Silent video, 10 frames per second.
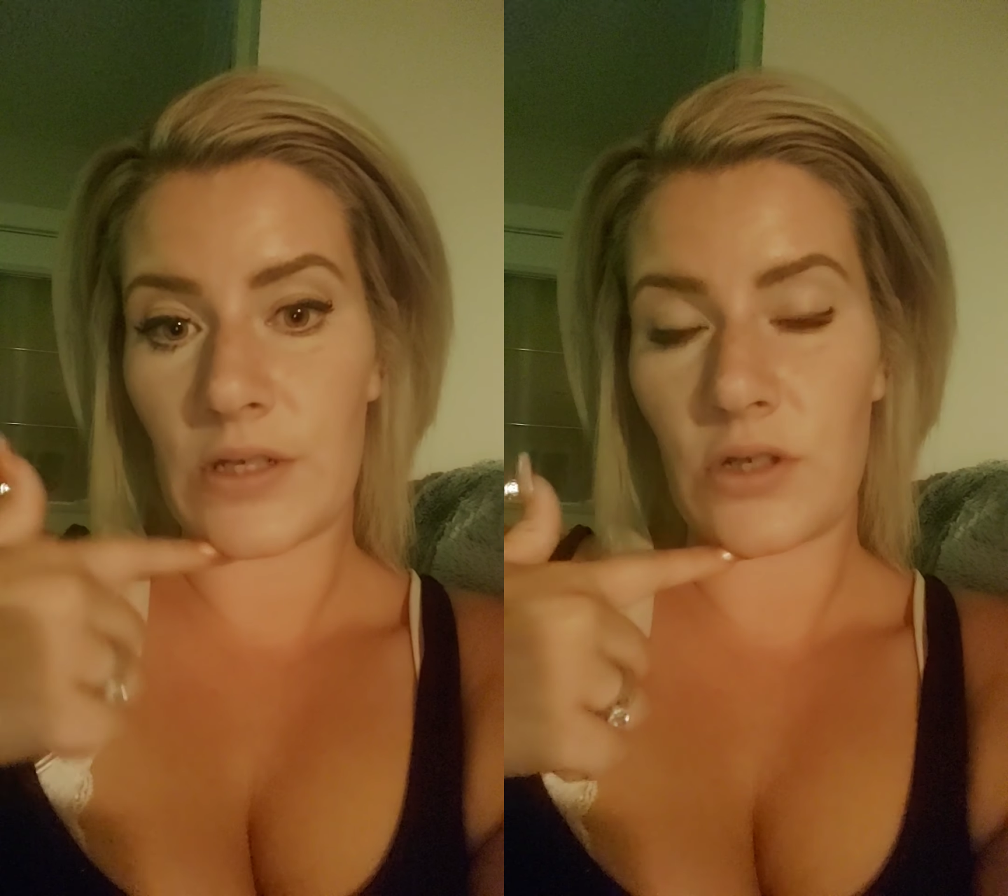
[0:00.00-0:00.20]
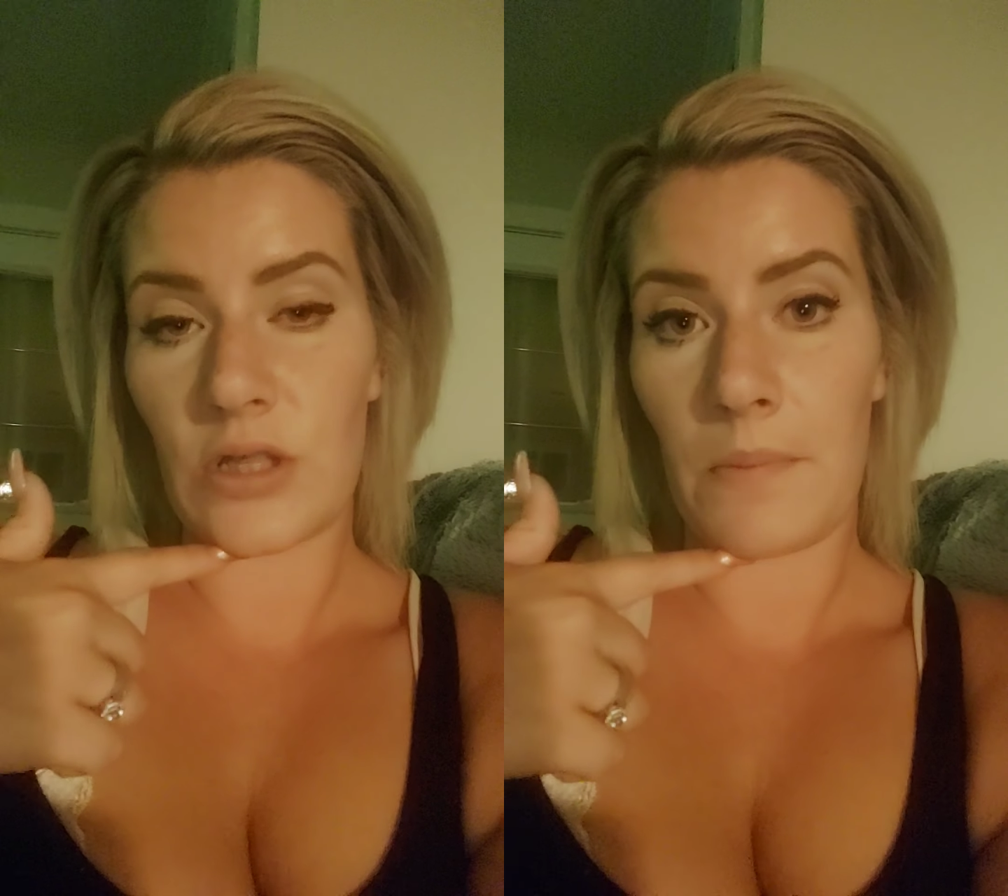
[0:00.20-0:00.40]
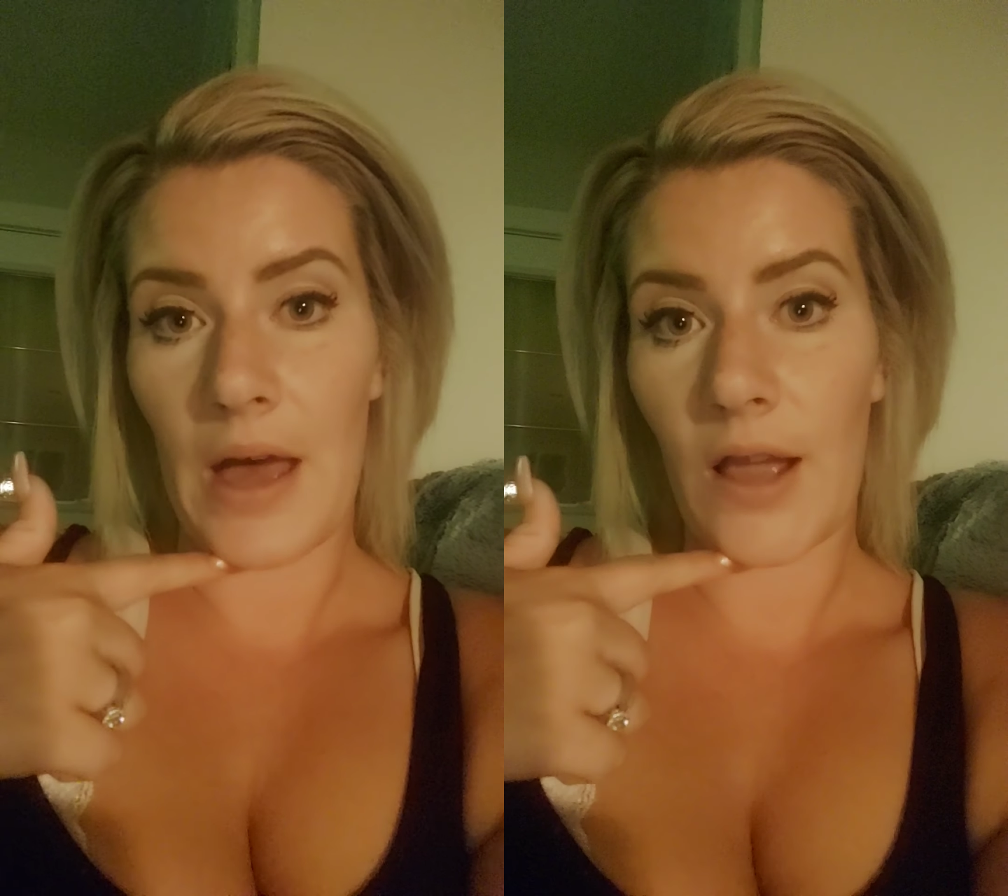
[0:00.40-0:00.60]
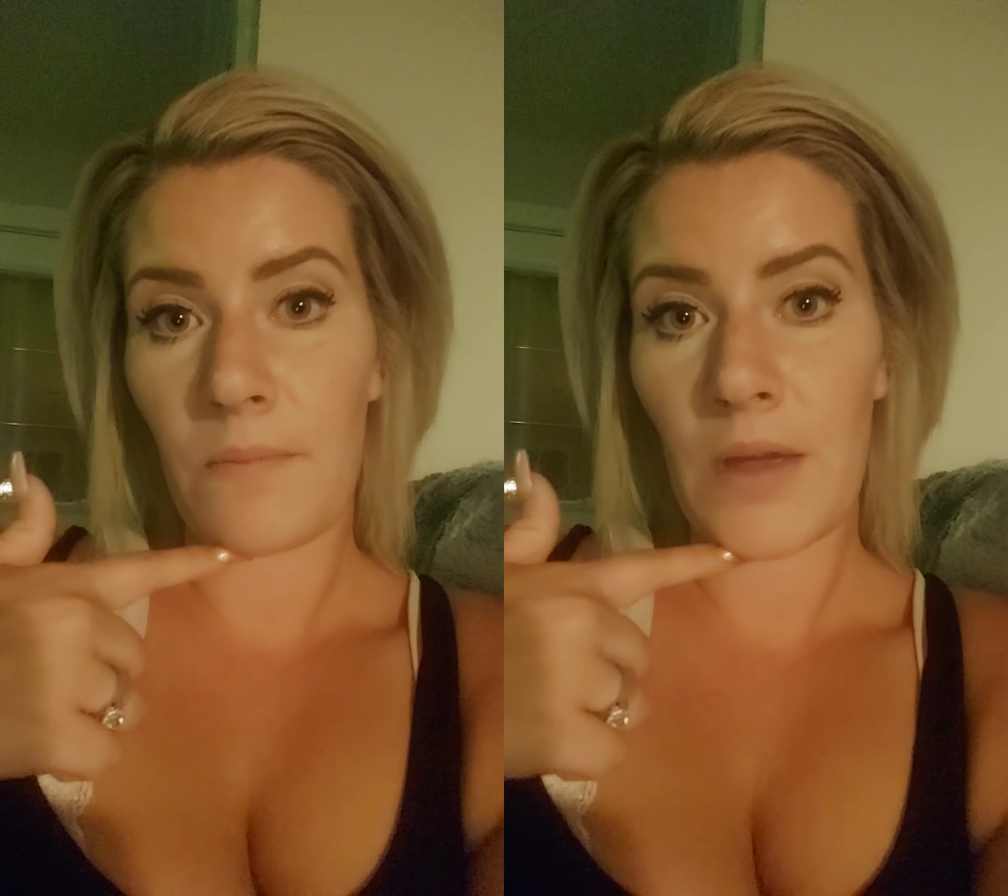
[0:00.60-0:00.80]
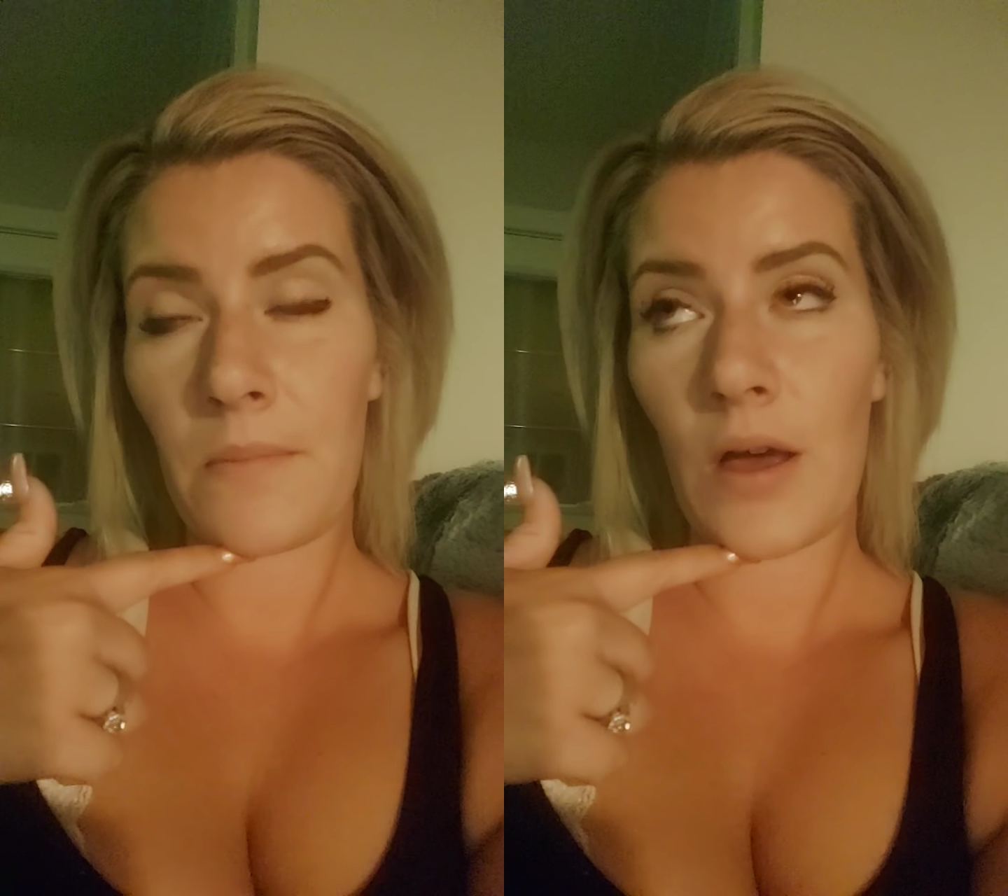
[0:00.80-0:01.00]
into the back of
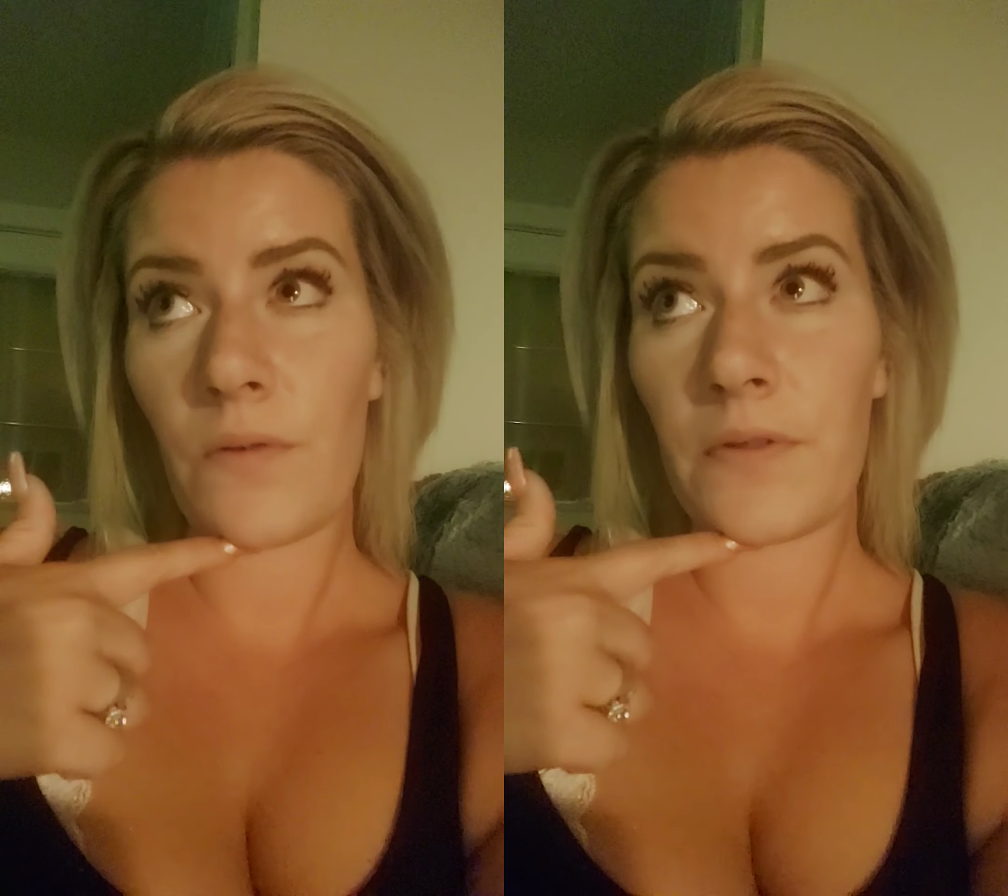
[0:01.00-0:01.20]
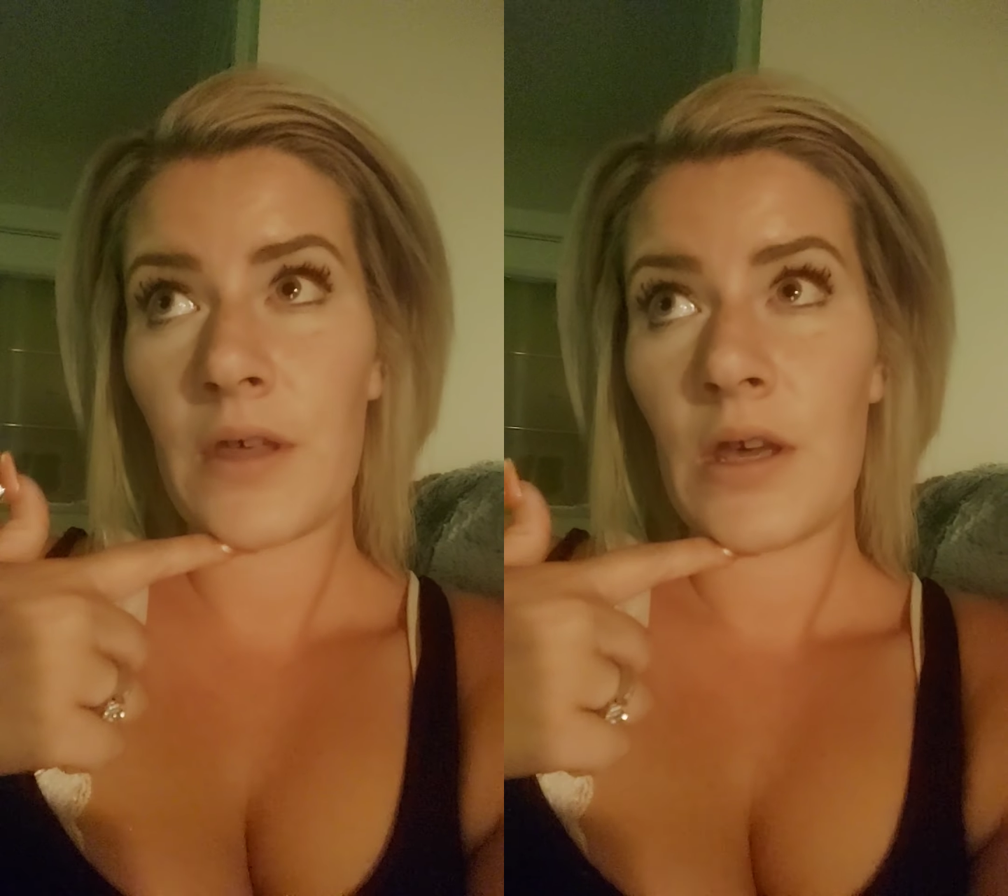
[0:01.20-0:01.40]
my mouth.